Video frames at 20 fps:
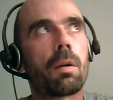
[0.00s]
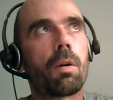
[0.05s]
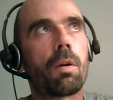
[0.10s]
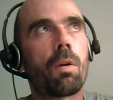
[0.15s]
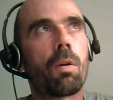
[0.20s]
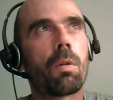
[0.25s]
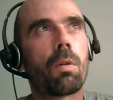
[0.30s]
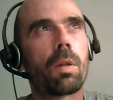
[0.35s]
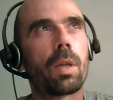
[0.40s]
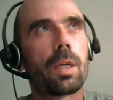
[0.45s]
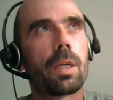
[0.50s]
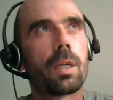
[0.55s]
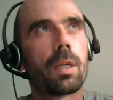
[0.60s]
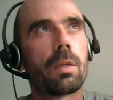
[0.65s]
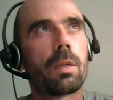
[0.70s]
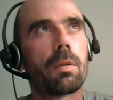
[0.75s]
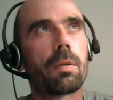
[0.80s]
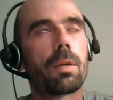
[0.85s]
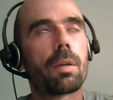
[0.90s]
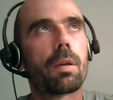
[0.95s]

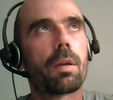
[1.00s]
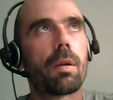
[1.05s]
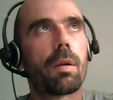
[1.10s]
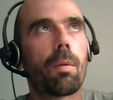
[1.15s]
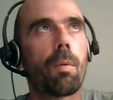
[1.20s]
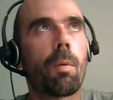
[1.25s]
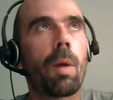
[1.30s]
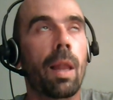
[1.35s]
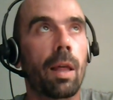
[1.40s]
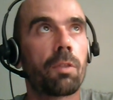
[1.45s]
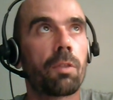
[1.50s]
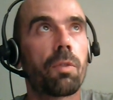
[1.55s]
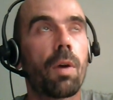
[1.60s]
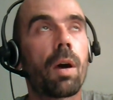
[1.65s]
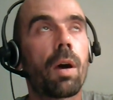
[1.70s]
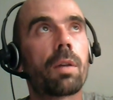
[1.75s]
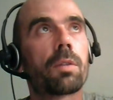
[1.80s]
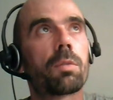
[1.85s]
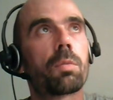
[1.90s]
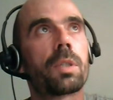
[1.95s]
only, well, as
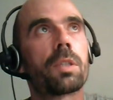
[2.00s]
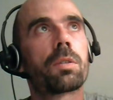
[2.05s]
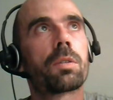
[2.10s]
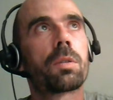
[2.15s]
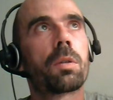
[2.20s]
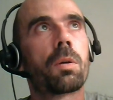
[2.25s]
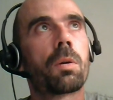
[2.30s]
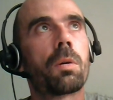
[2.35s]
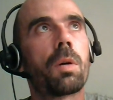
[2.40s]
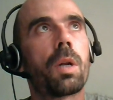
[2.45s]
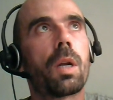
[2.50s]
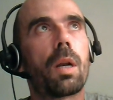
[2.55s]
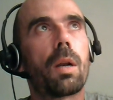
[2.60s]
far as we saw,